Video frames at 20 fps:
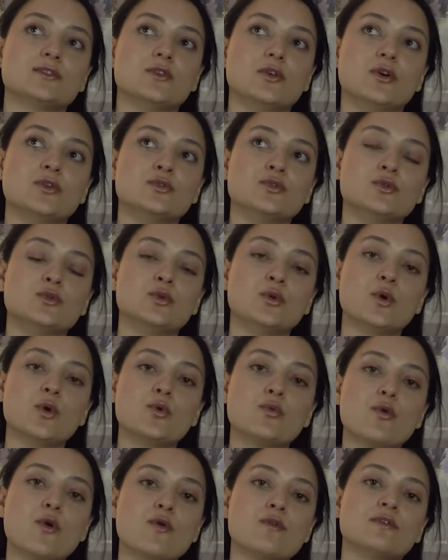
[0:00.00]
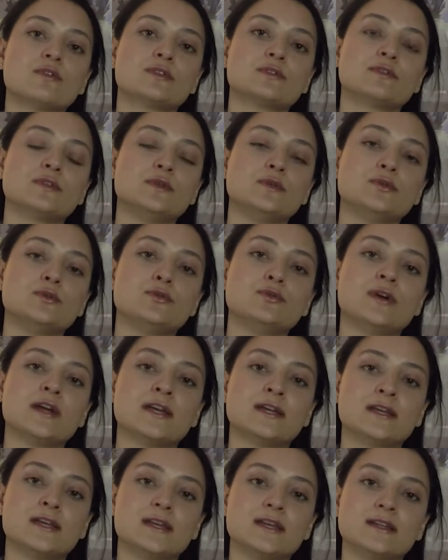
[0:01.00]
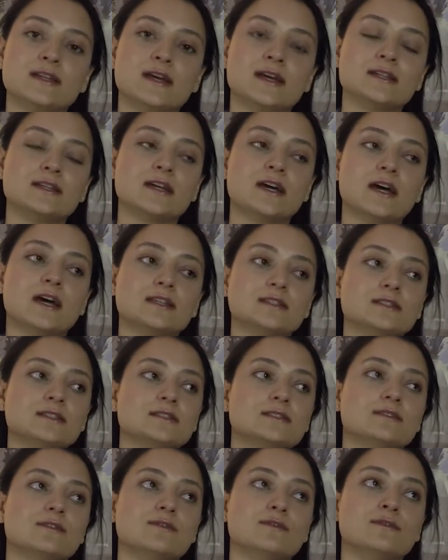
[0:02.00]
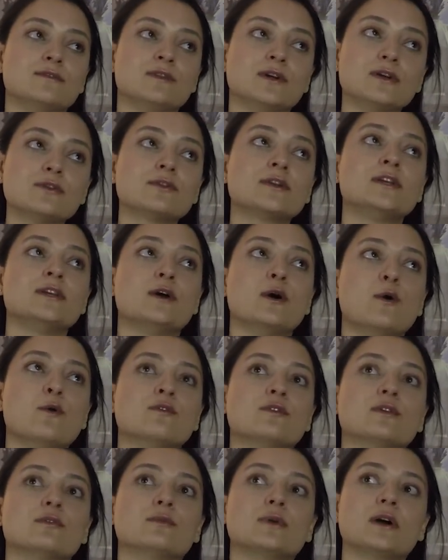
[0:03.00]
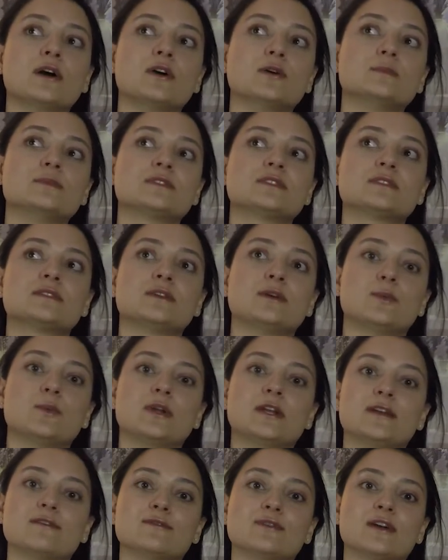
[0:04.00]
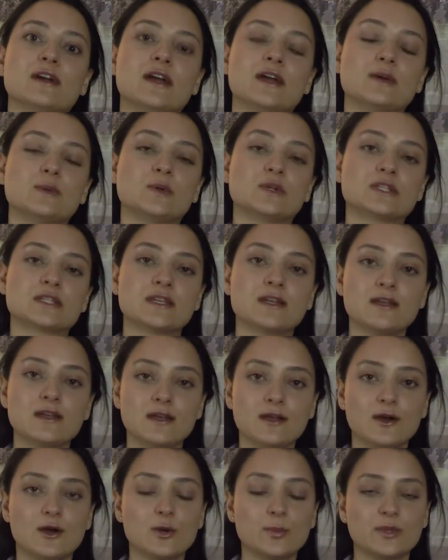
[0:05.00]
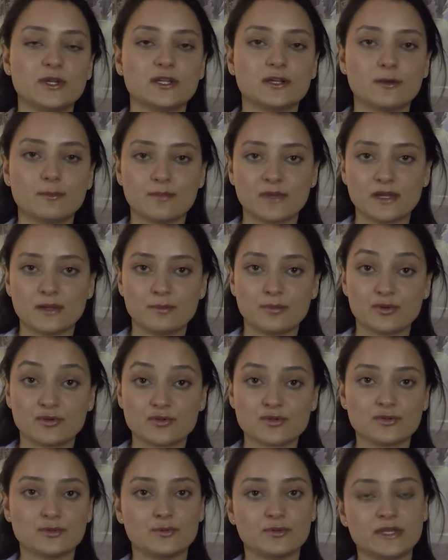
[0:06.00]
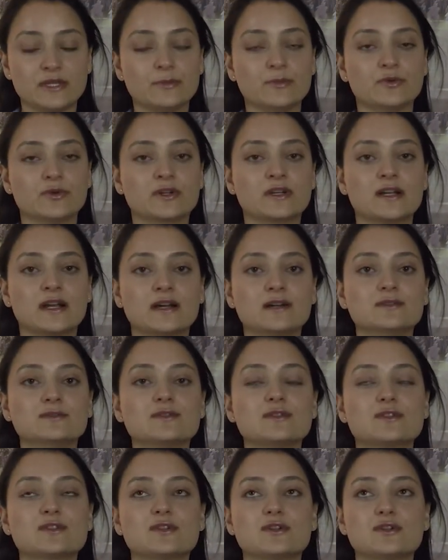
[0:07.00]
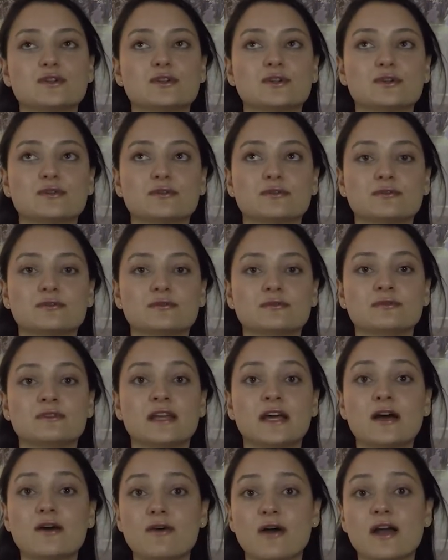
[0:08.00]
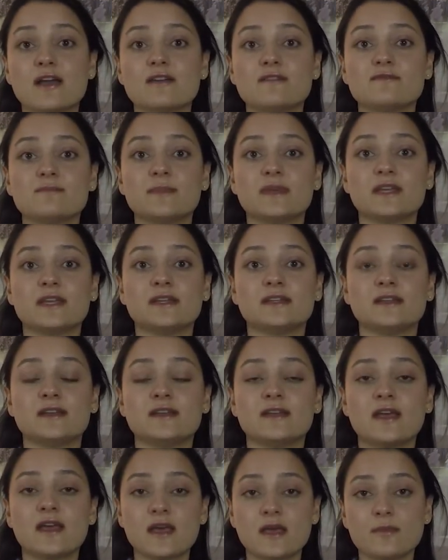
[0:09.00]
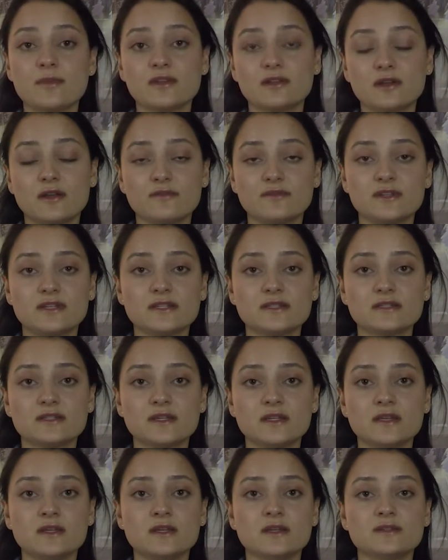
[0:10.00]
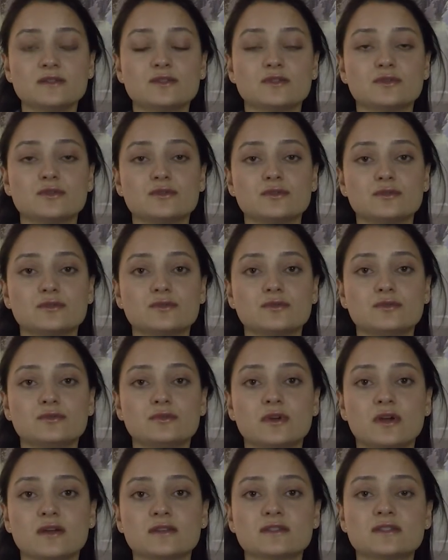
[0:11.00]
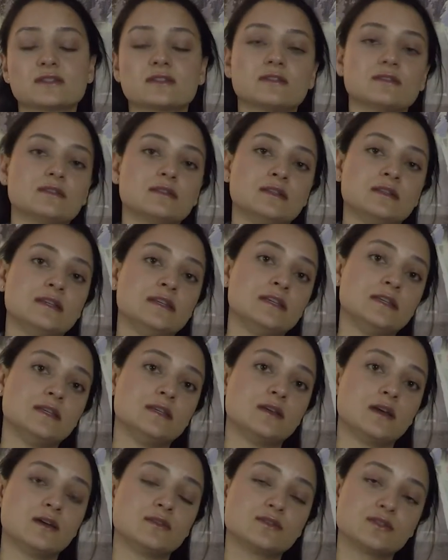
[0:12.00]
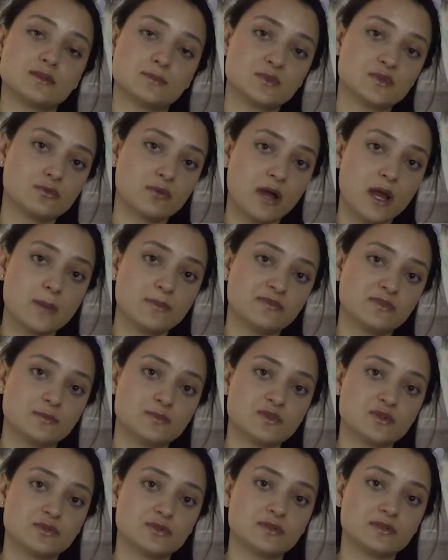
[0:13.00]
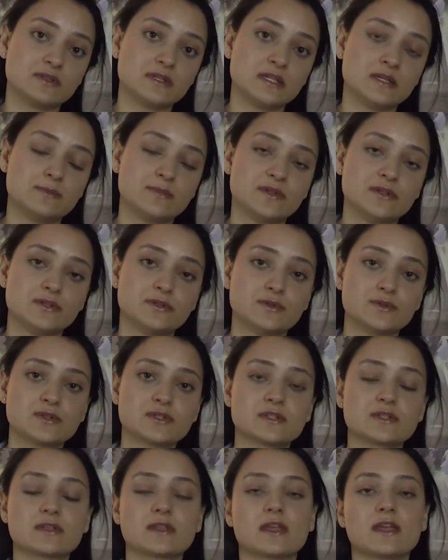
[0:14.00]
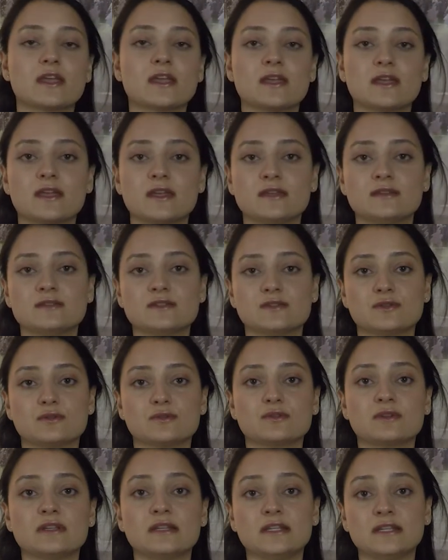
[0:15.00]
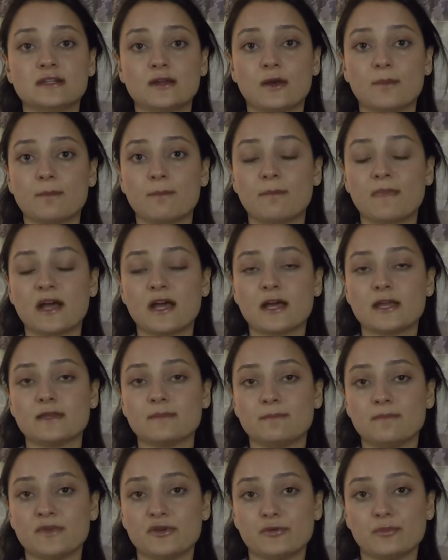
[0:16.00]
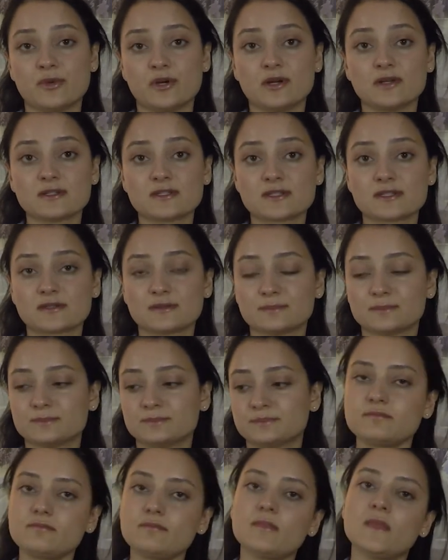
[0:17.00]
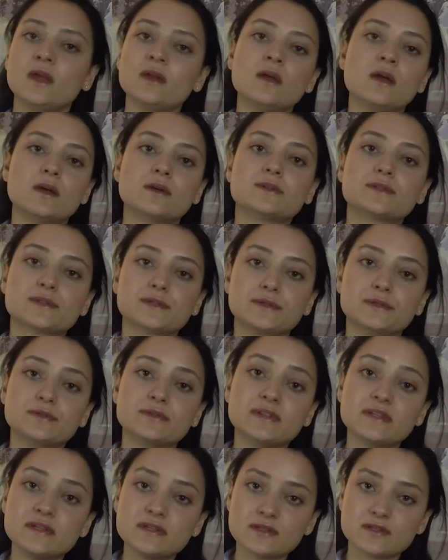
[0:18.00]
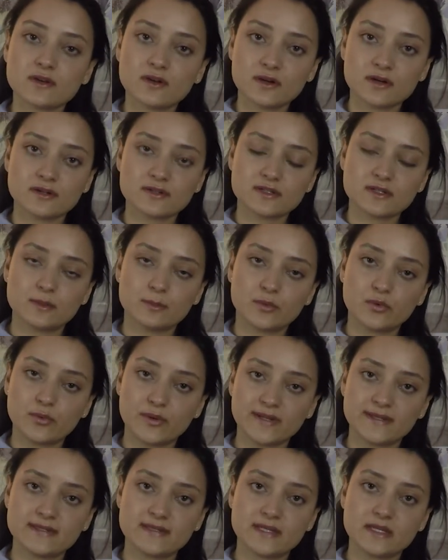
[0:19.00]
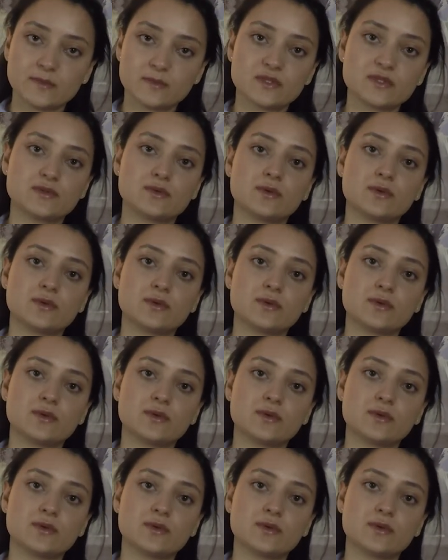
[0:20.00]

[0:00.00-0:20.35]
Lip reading: no overview and I got very overwhelmed whenever I was opening up my personal email account. So now I've made a habit of it to constantly unsubscribe from certain emails and to clean up my mailbox. So these are some quick tips to